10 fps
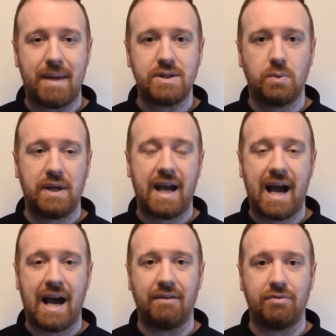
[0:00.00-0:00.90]
might only
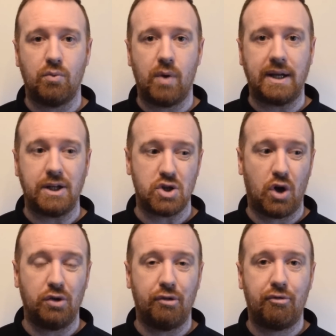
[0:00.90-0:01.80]
have range
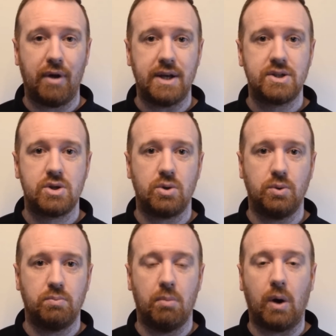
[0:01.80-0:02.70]
on the first
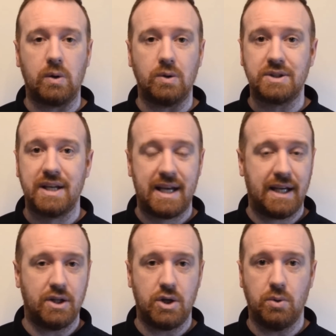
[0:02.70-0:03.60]
2 models
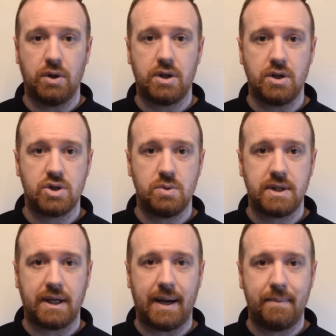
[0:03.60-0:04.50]
in the unit that you're
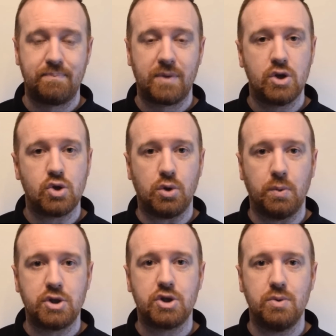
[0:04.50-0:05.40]
shooting at. So you
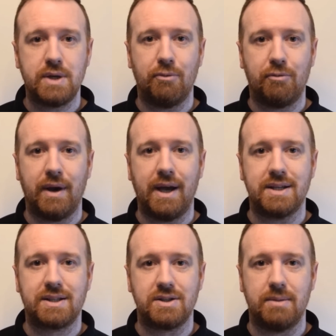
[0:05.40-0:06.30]
would shoot him
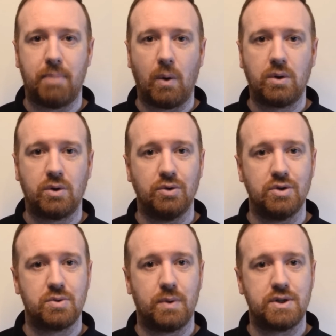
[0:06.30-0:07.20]
first, because the bolt
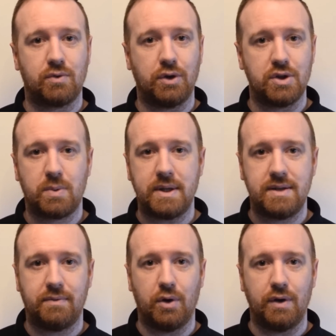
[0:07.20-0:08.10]
guns, which have got the
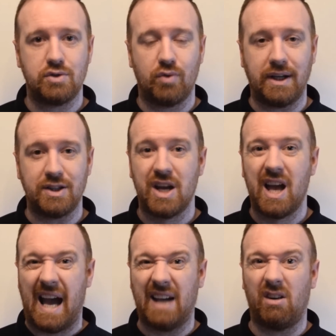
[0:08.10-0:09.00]
24-inch range
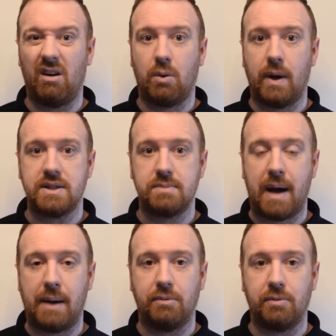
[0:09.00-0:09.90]
and aren't quite as
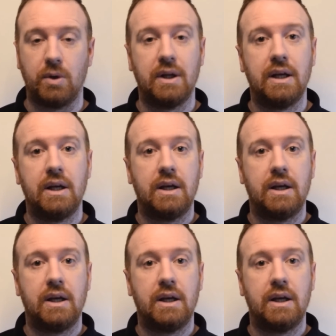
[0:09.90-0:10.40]
powerful,